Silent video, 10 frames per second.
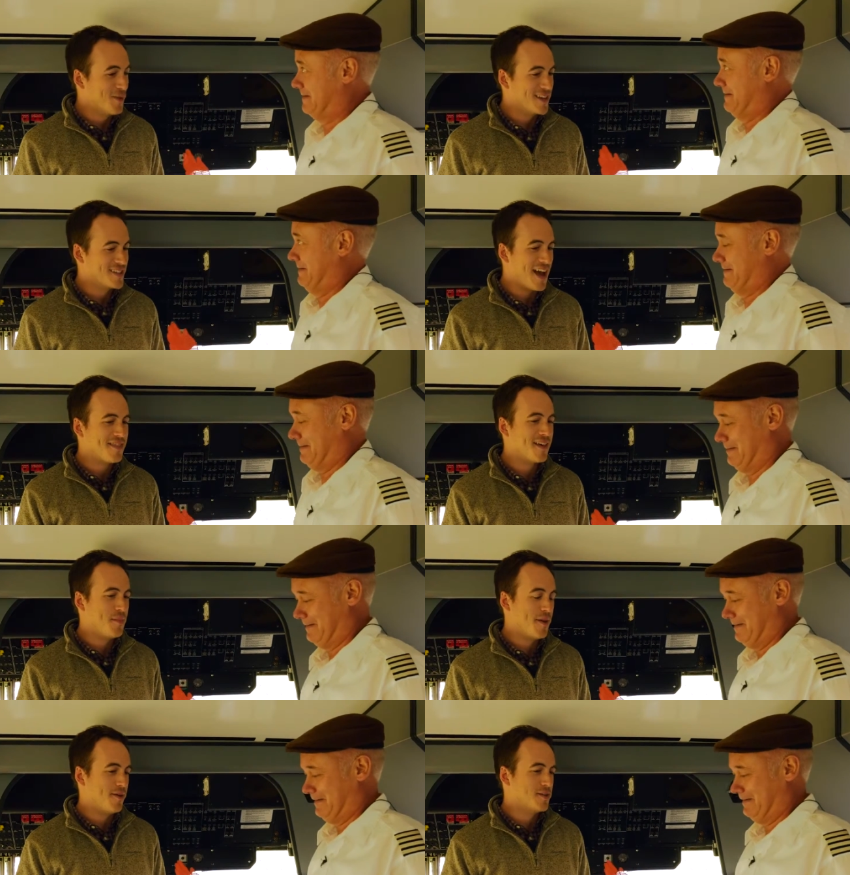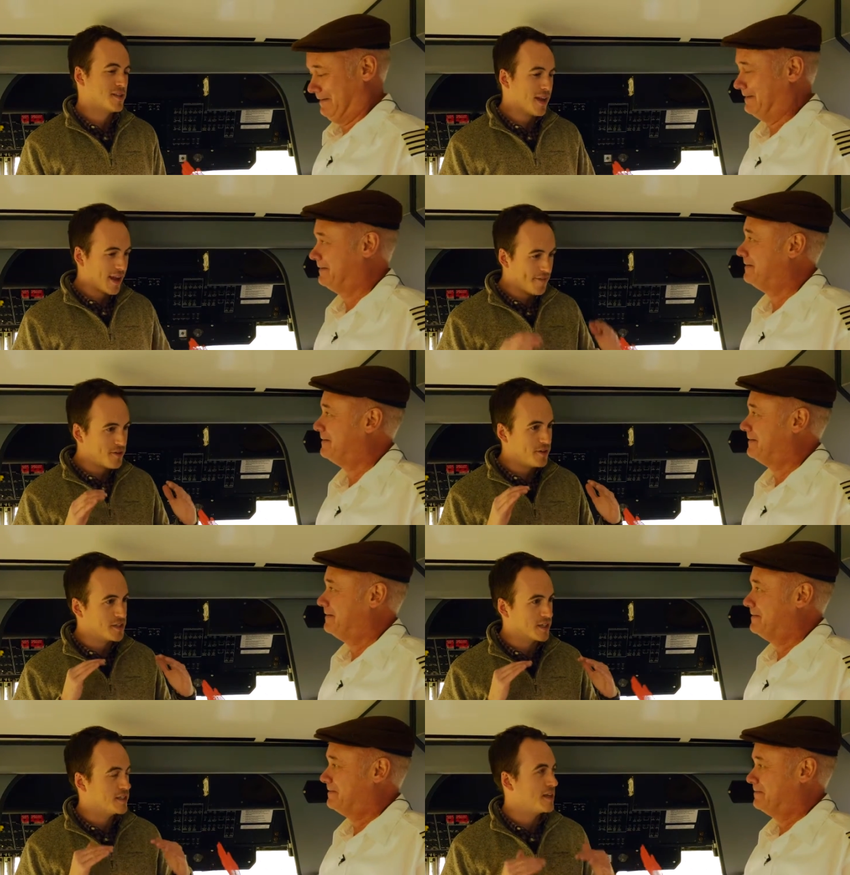Speaker 1: breaks, I thought maybe it was like after a
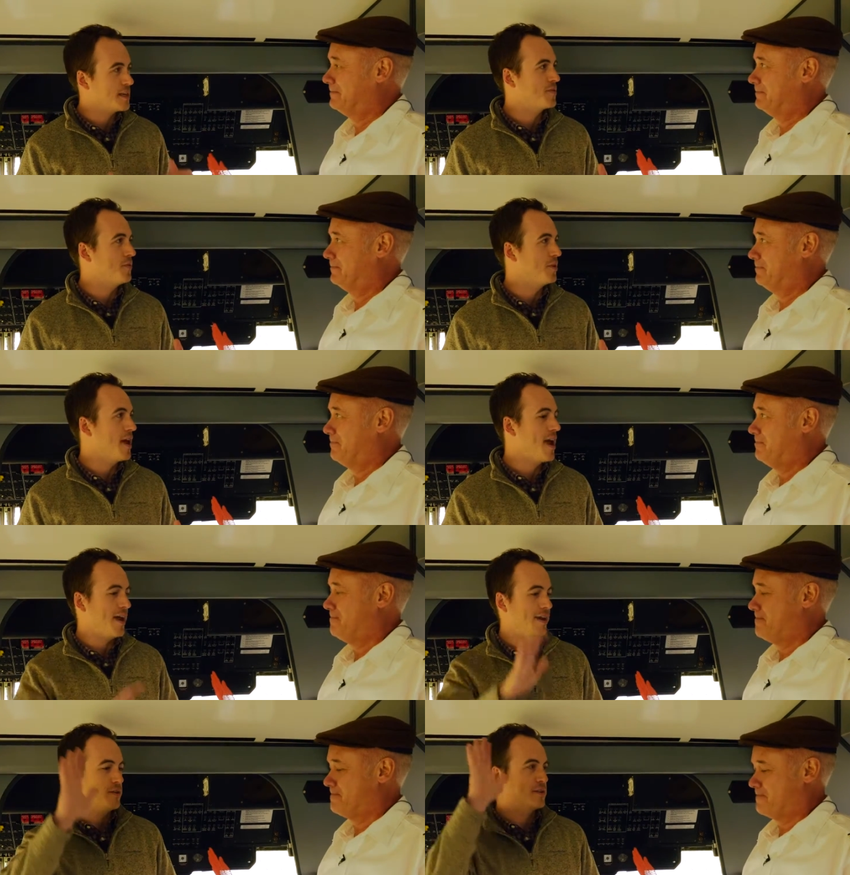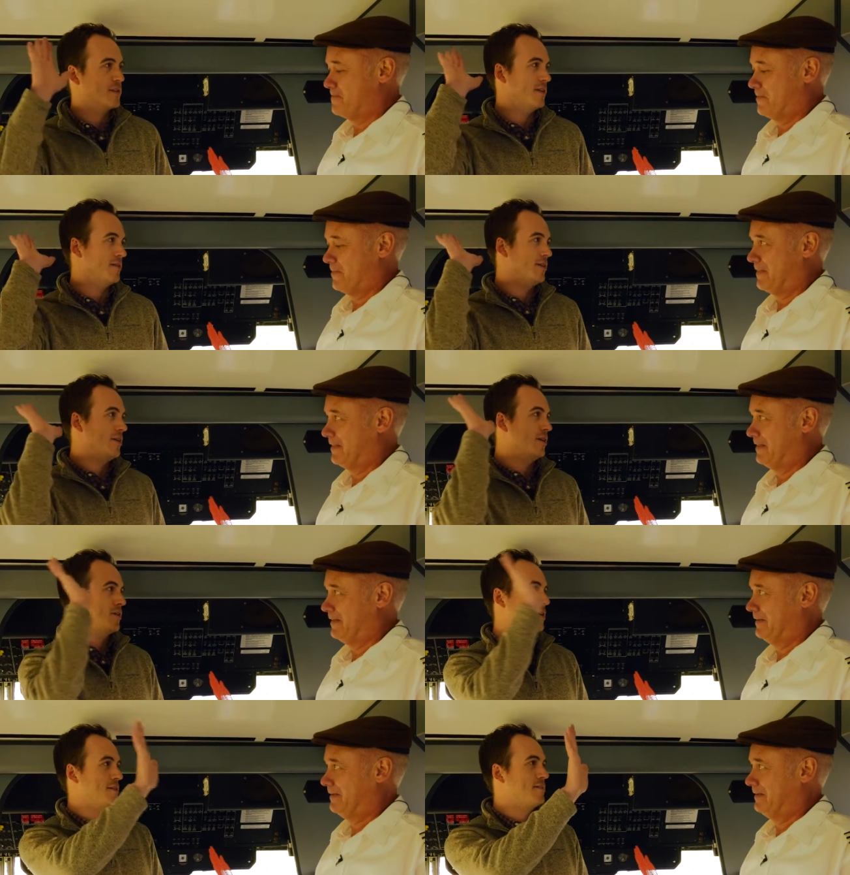successful day, it was the, uh, you know
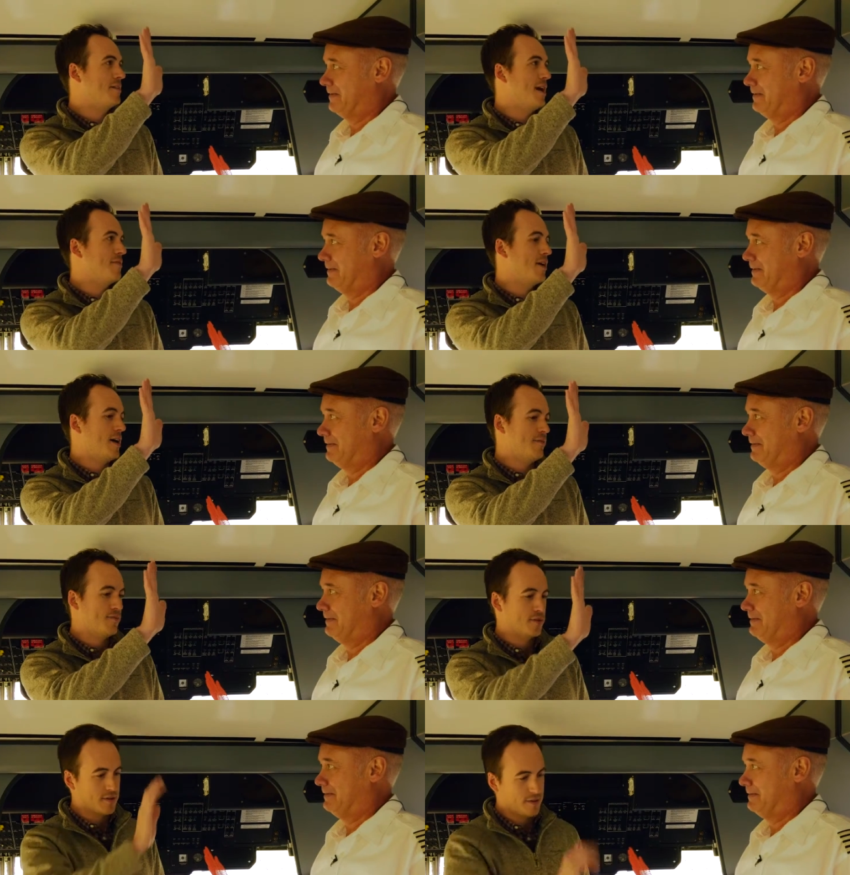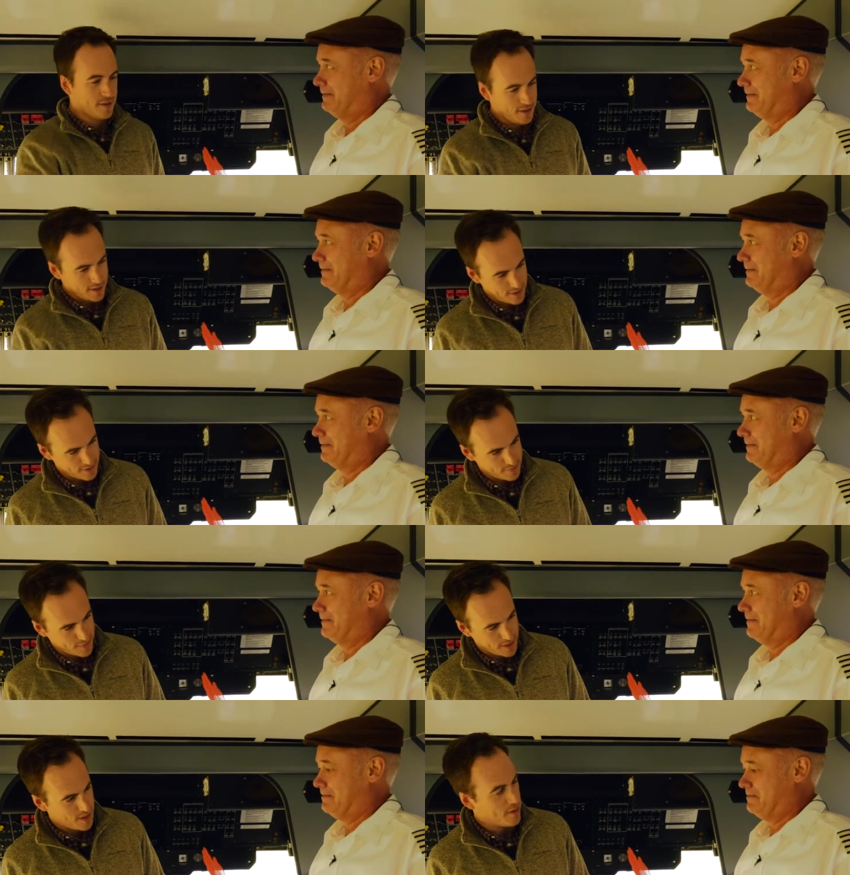you could high five. It's,
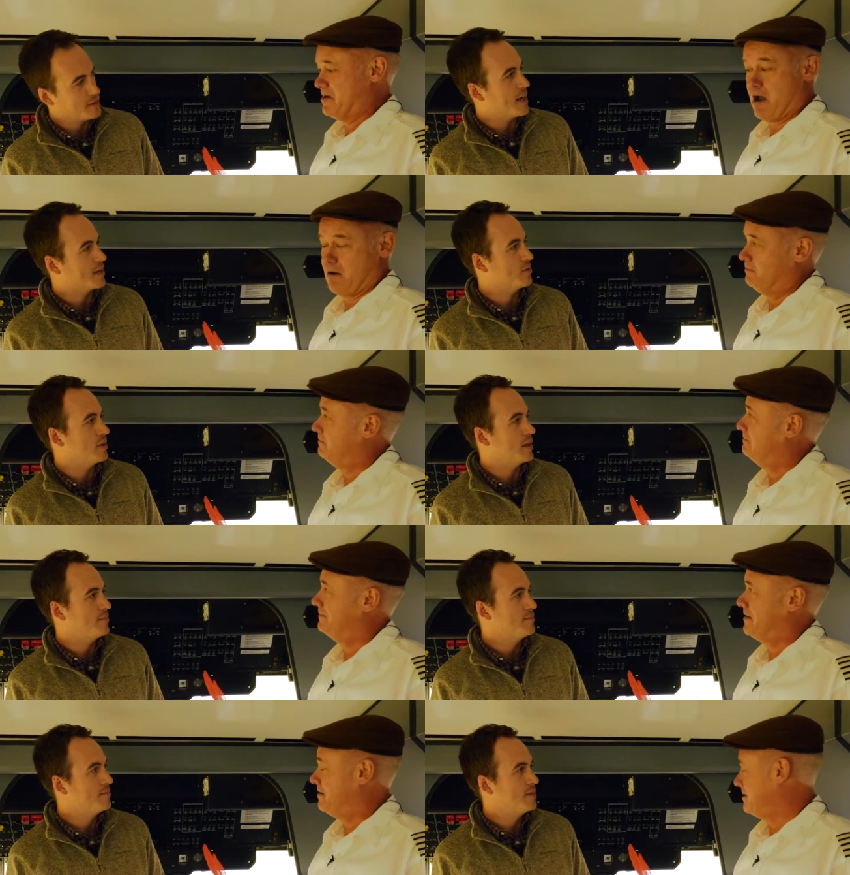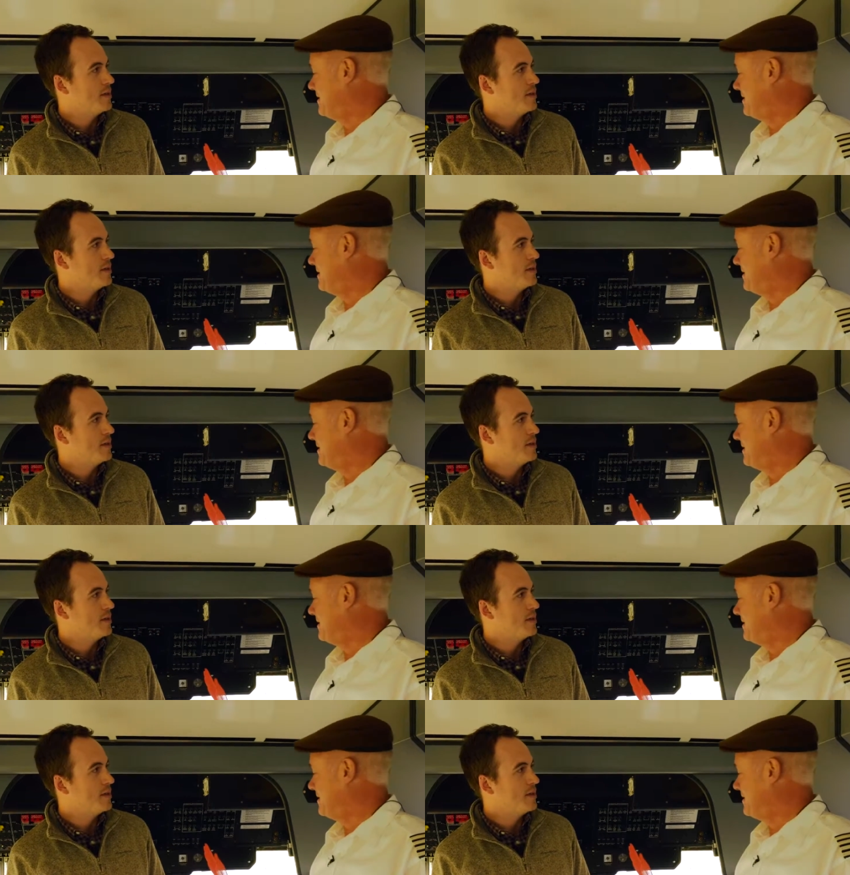but no, it's no. actually no, no,